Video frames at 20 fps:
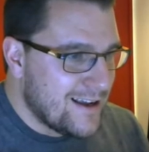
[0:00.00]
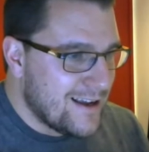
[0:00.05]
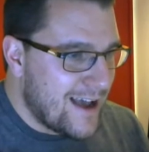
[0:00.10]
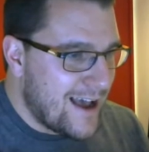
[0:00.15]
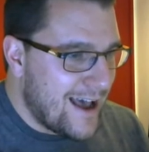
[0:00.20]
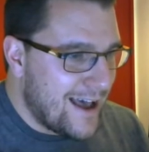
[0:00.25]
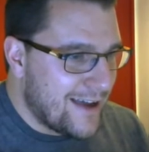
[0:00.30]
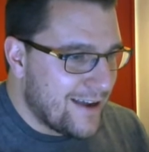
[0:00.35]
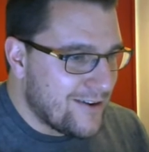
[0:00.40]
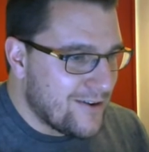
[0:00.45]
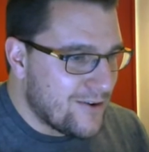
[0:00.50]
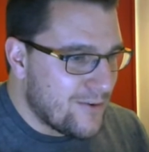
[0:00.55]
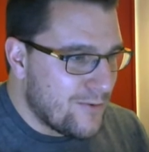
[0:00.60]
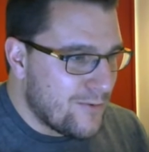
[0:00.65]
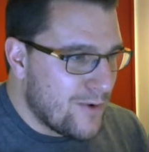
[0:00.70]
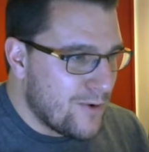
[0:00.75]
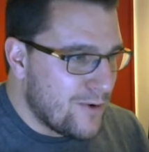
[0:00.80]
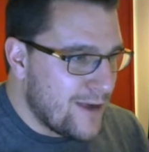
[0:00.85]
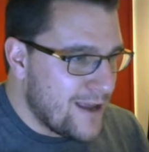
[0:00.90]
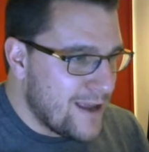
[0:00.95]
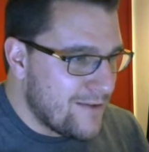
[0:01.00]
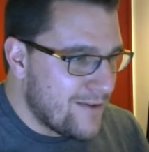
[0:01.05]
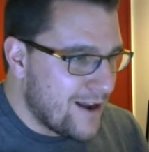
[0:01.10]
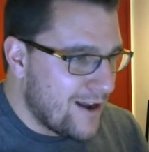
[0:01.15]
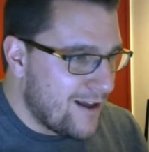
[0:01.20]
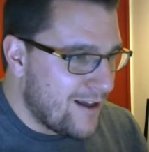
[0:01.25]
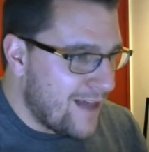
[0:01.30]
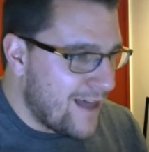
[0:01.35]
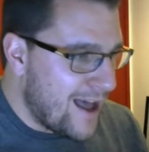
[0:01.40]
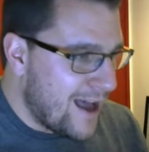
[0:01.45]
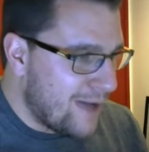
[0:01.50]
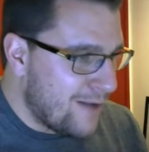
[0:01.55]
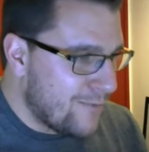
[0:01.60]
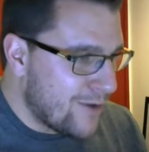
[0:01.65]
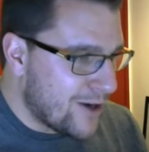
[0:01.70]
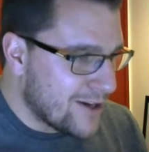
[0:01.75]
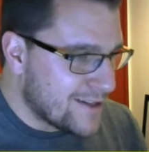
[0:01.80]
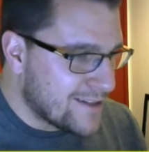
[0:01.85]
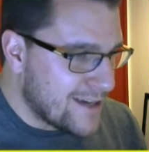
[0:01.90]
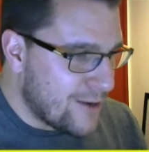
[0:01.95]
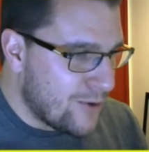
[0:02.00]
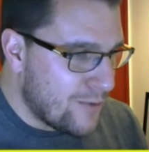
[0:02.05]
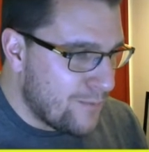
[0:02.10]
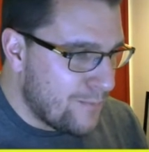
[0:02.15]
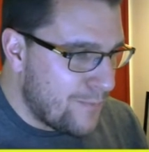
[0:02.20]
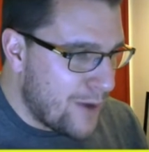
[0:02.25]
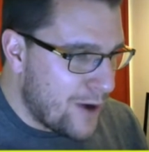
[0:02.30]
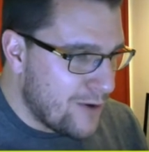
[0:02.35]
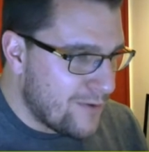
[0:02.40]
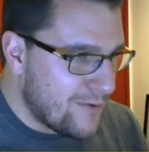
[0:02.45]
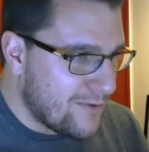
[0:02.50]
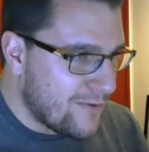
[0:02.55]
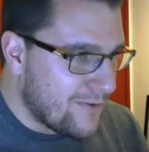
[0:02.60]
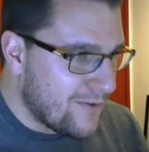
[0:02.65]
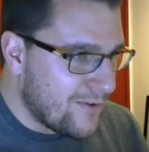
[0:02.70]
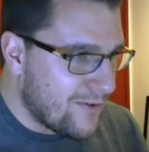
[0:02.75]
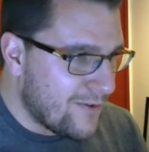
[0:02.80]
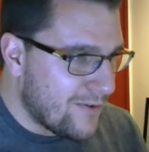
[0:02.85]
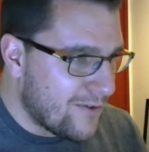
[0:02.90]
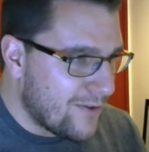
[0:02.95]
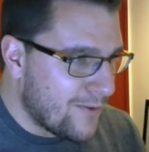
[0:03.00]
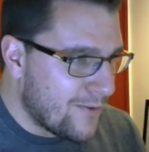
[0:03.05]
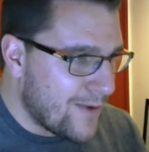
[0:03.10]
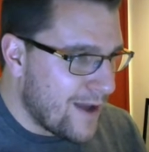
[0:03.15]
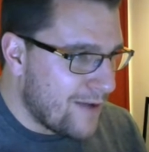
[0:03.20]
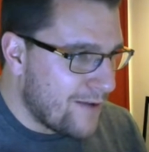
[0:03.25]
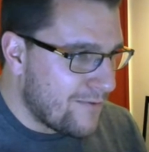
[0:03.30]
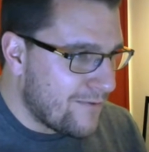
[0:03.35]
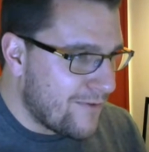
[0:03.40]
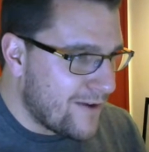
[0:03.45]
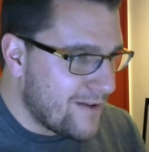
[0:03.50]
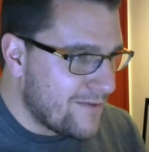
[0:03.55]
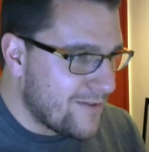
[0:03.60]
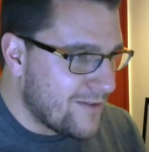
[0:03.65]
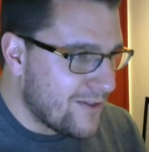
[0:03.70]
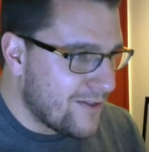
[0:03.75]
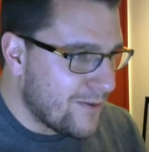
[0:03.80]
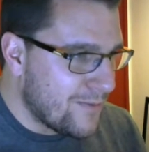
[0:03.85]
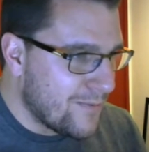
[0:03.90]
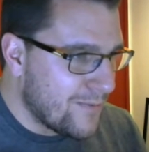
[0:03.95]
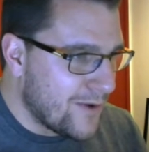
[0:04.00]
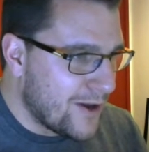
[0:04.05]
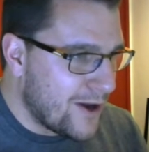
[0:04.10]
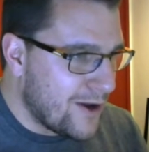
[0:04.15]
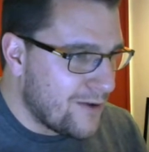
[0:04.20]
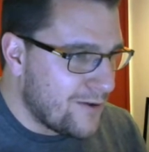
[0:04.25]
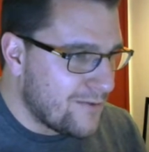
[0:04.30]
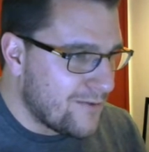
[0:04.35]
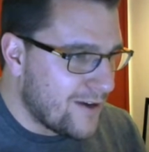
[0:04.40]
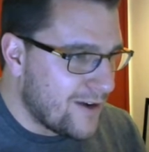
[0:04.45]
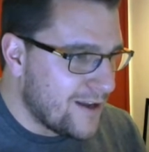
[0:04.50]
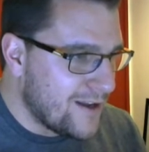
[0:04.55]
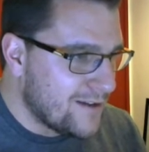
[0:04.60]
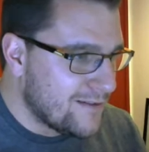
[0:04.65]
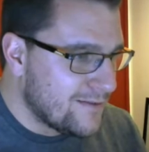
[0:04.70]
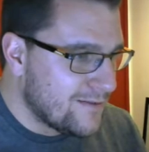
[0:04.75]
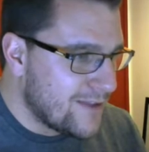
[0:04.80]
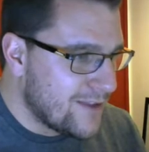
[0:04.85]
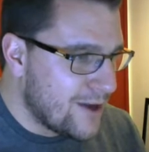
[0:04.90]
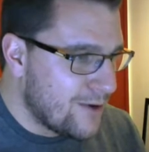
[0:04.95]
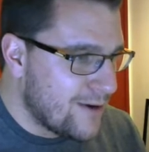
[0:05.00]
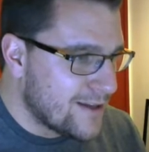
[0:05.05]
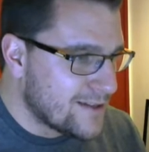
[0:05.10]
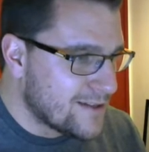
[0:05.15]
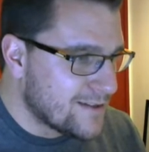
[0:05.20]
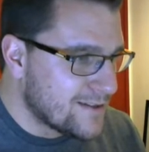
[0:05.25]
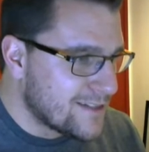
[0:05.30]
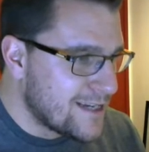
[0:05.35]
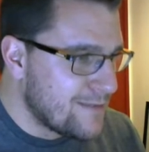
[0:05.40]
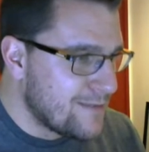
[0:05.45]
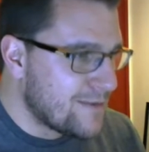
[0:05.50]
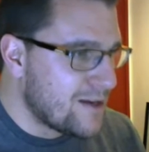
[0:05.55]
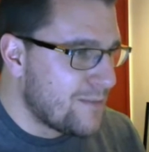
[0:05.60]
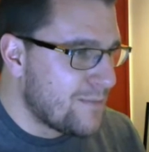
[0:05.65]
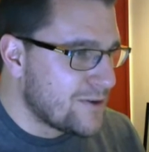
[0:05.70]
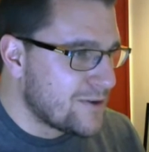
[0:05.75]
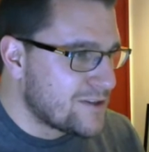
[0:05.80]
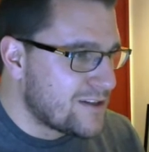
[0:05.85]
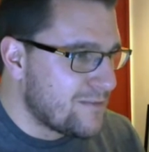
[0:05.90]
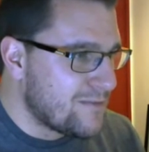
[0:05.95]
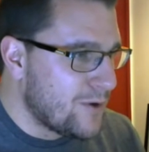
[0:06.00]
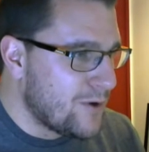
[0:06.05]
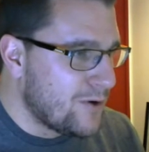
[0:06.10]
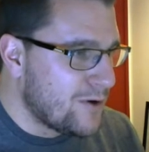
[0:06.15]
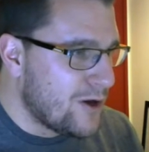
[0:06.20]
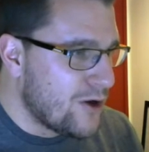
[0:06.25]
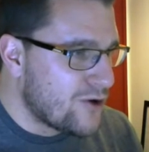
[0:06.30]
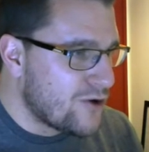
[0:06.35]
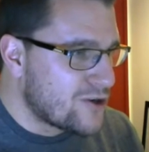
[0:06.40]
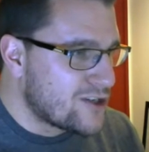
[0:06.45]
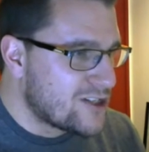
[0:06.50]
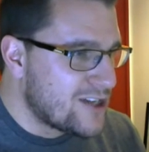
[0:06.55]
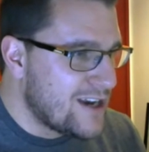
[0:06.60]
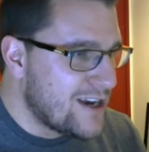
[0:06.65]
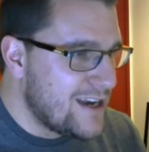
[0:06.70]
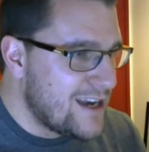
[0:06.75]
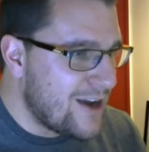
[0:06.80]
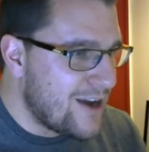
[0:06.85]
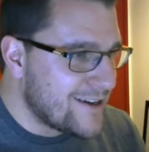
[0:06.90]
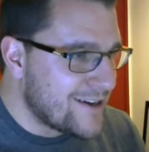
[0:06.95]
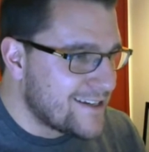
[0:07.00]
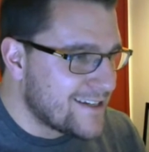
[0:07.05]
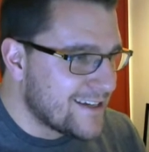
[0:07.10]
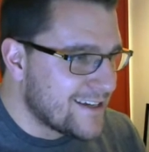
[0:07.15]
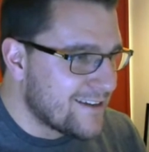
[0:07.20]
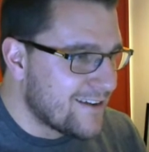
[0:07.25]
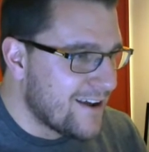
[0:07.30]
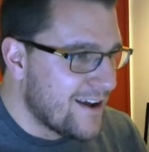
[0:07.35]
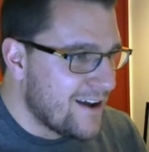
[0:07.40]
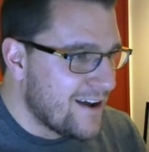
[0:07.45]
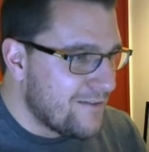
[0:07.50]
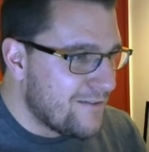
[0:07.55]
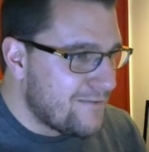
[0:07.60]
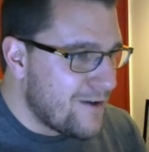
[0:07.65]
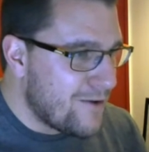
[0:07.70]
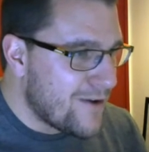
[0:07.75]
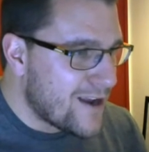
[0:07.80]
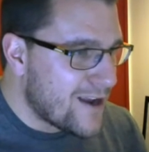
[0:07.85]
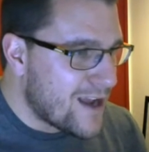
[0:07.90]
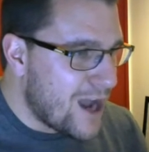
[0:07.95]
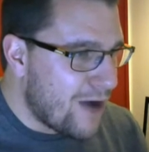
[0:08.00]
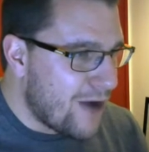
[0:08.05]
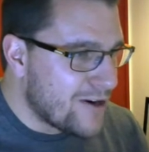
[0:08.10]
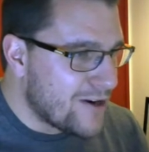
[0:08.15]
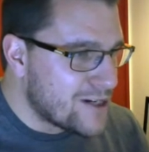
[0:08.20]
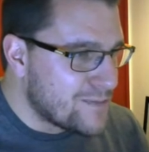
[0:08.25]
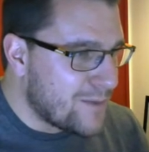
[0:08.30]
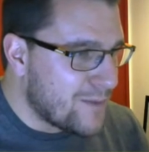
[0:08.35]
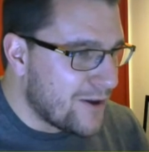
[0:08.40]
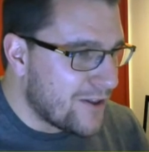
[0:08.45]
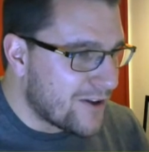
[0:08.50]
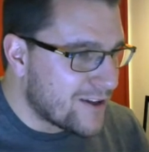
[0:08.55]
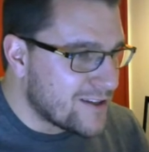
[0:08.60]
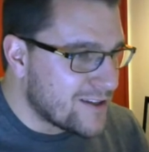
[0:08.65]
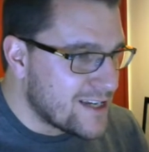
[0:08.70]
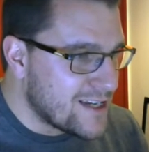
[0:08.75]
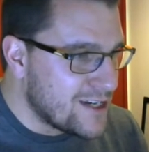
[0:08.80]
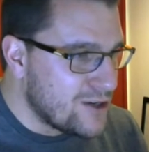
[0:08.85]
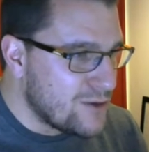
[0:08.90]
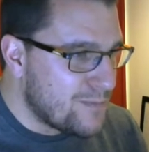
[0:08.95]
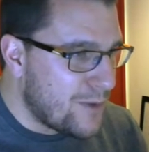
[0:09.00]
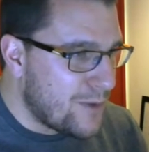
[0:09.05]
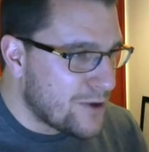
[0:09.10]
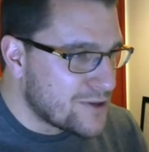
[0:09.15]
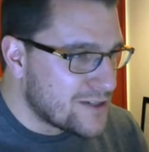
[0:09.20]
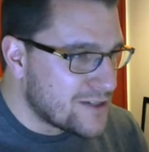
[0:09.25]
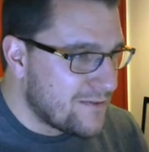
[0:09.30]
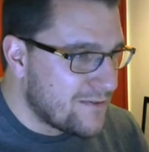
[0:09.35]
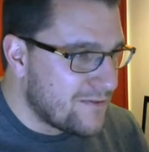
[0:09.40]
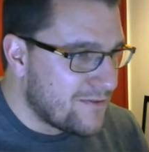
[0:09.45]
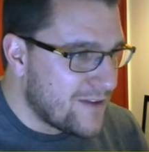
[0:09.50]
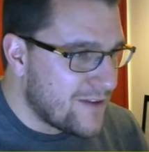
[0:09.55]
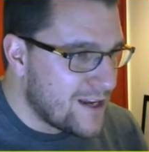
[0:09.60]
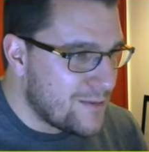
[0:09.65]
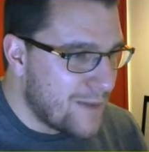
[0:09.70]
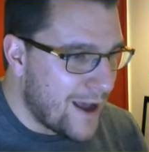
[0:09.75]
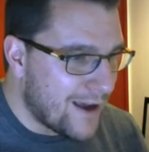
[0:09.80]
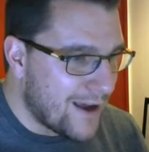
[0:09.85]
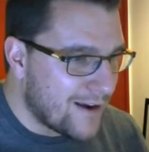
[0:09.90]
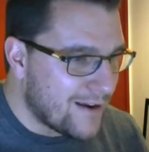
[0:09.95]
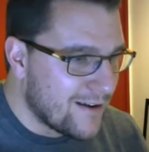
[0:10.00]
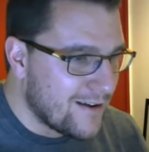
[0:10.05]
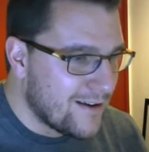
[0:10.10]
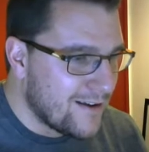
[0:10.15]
And we'll leave it like that, and we're going to tell them both that we have faith in them and hopefully they'll listen. Seemed in a positive mood, looked delighted, felt encouraged by the continued positive feedback.